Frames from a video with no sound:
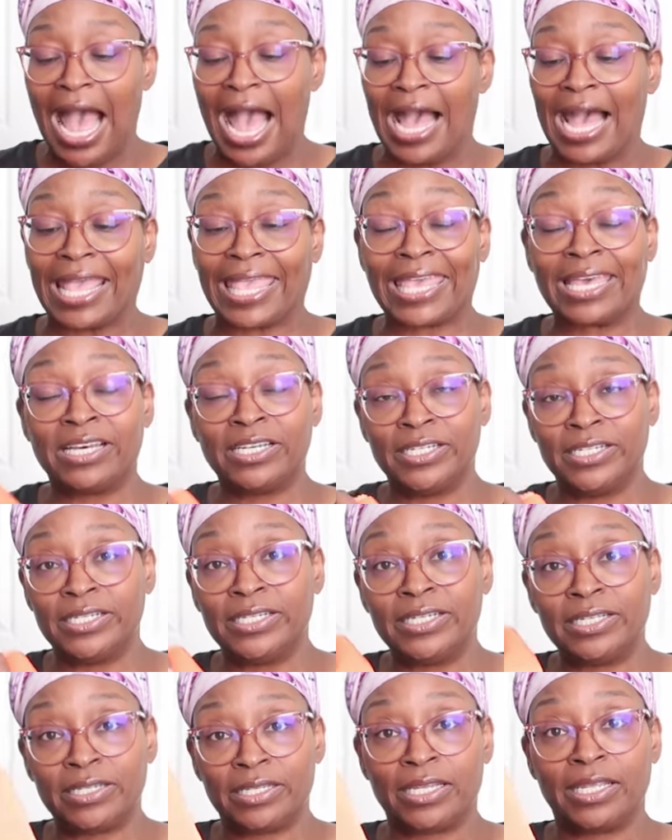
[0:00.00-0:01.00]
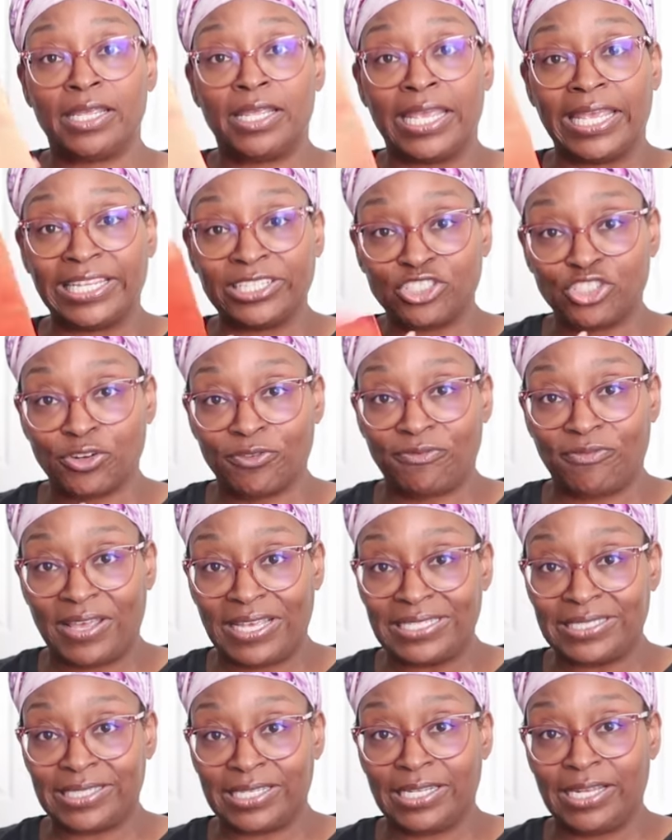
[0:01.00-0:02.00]
I could
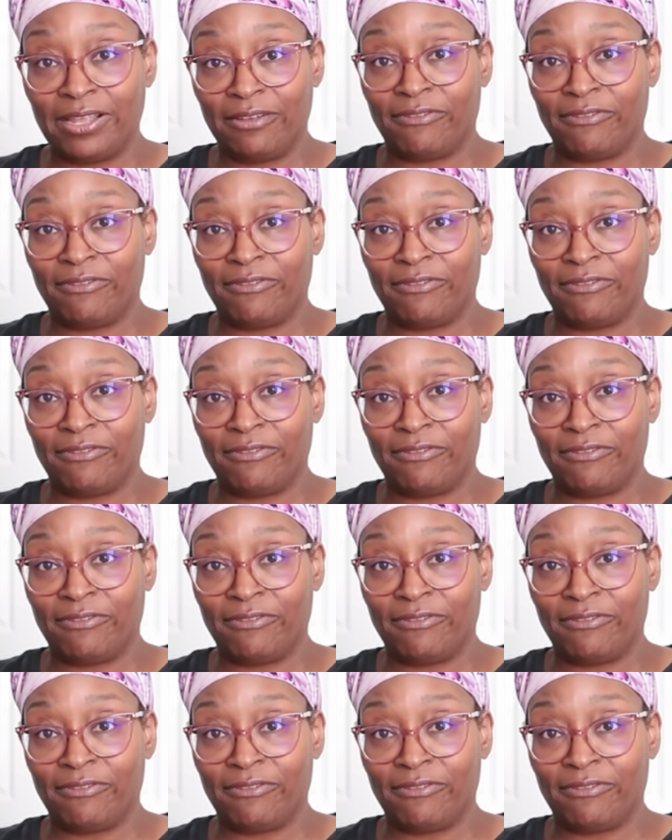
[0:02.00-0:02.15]
interface it